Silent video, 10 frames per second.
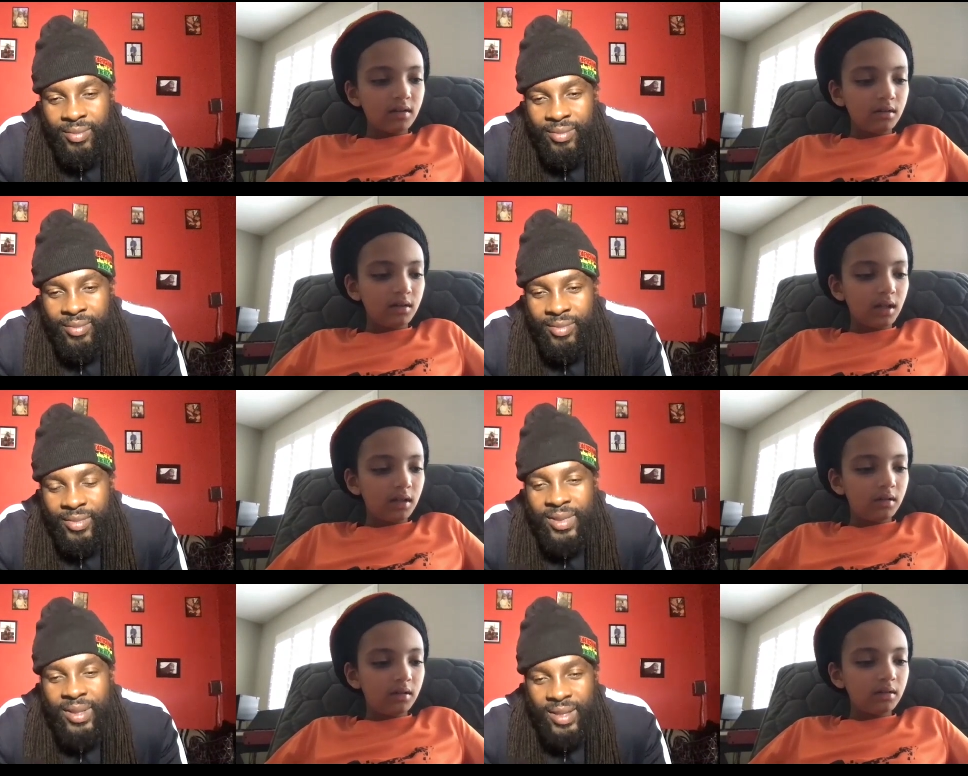Speaker 1: and
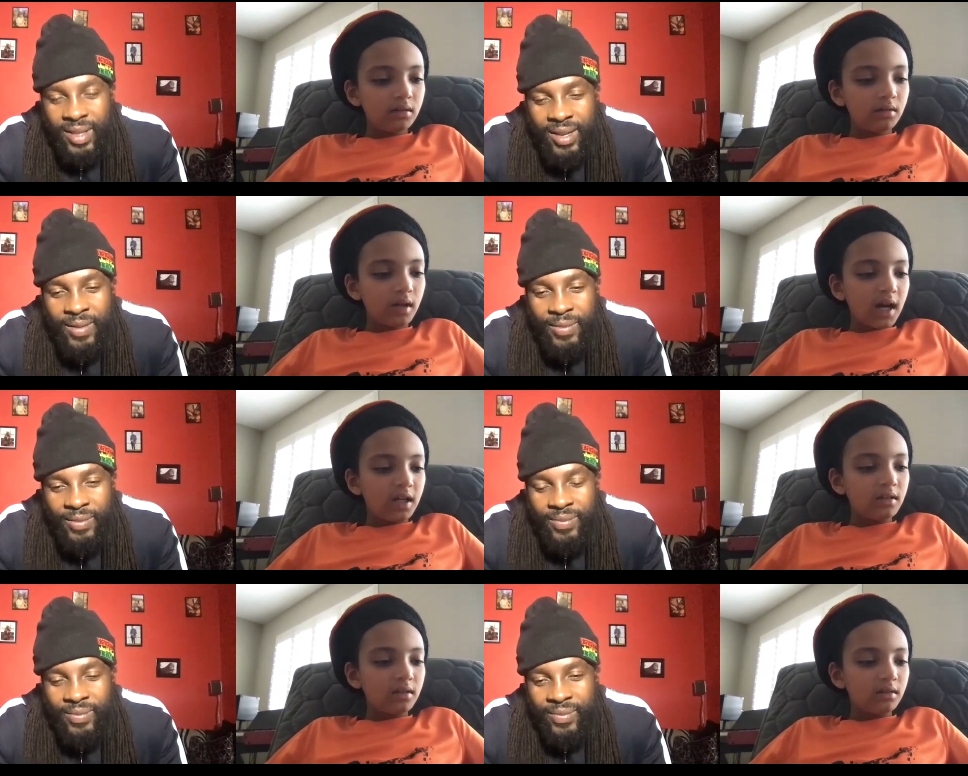then yeah,
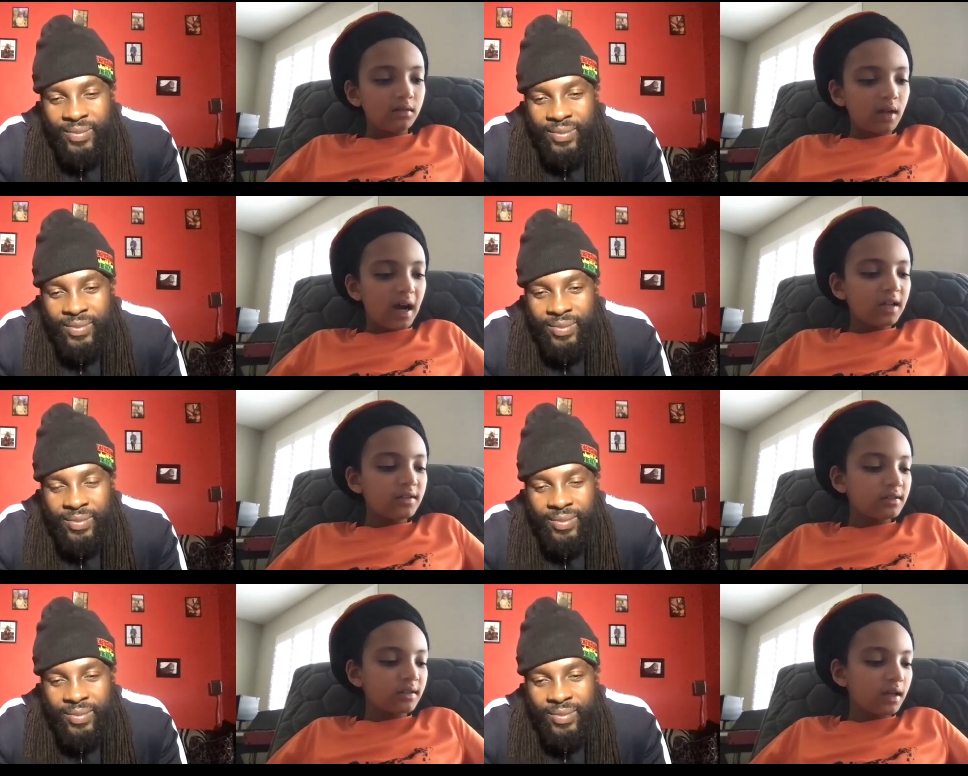I I
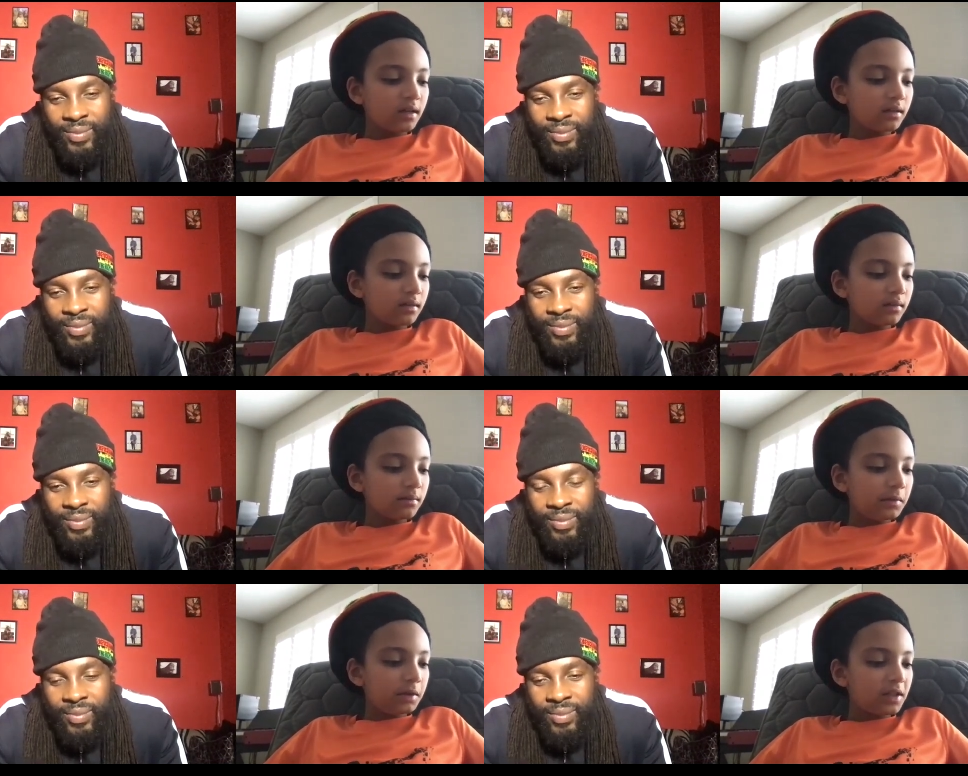just like
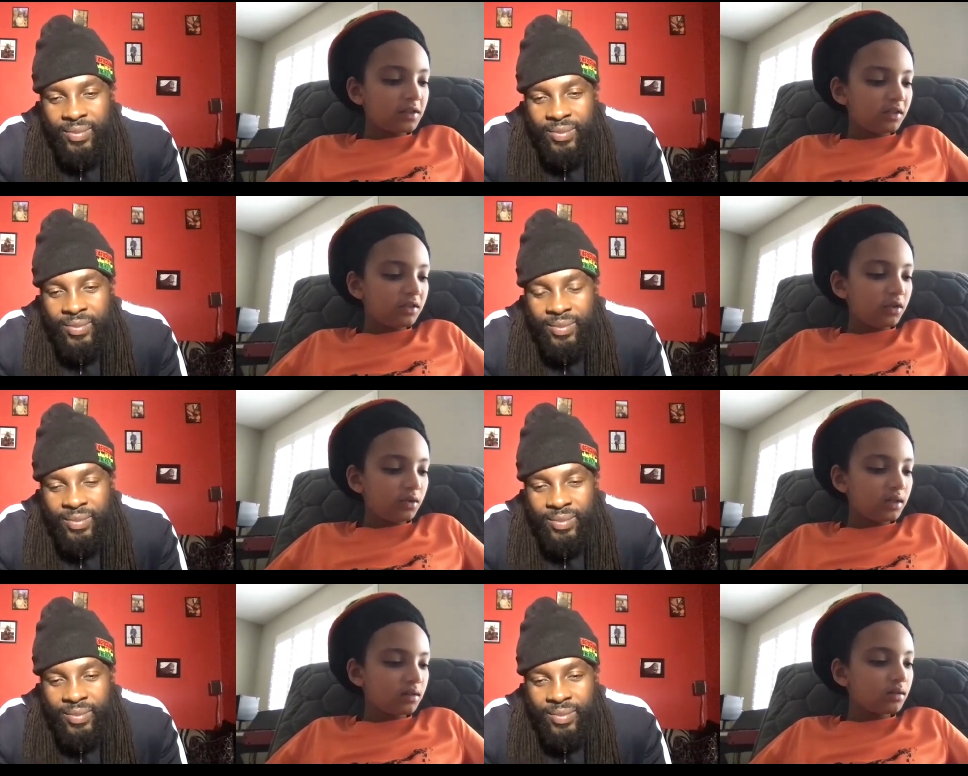listen to
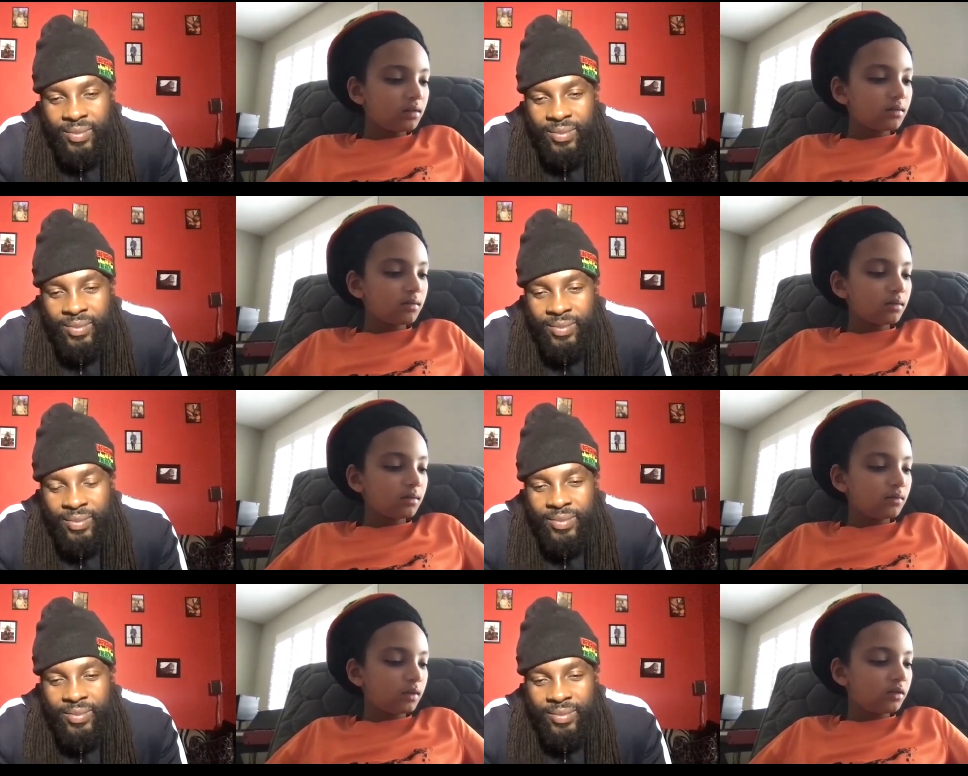it
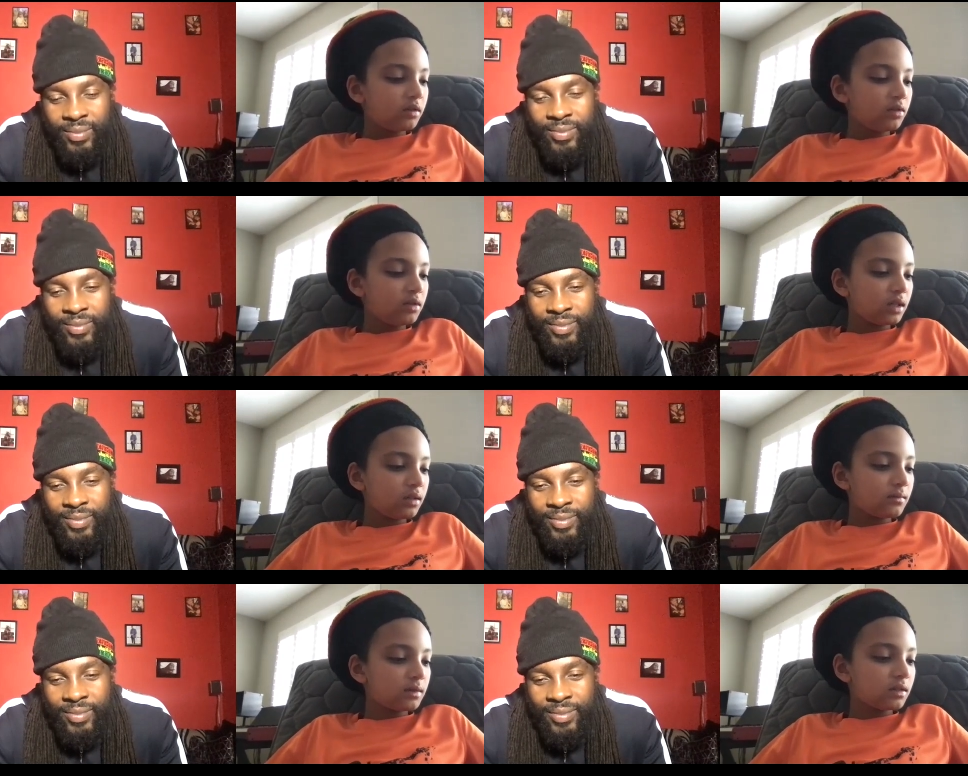one or two
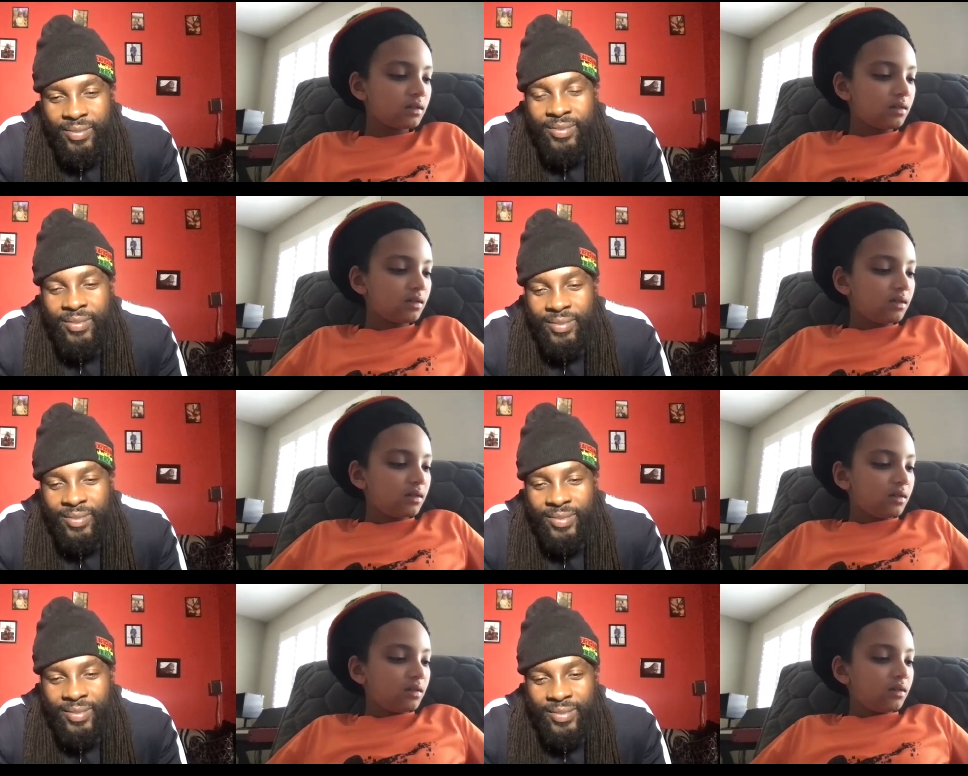times, mm-hmm.
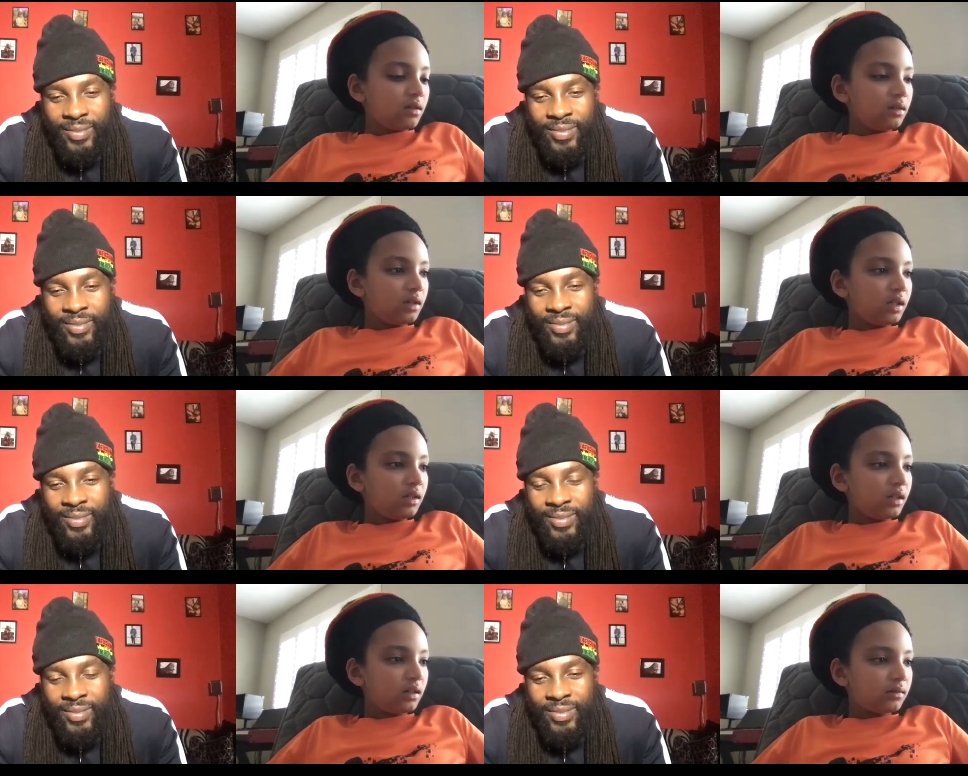and
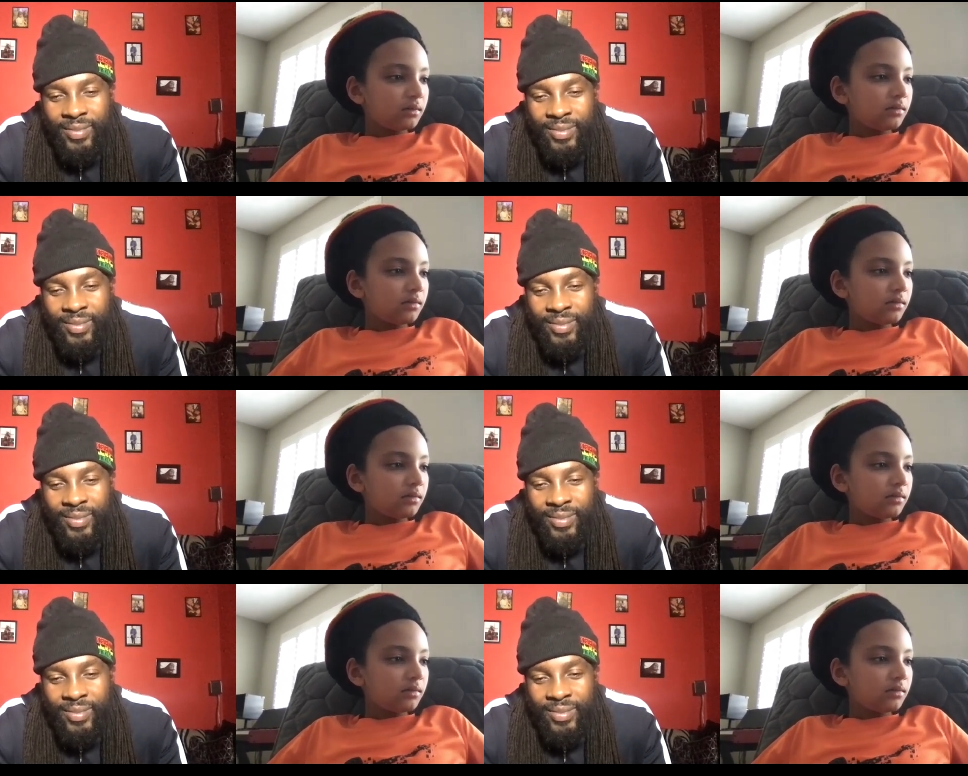then uh,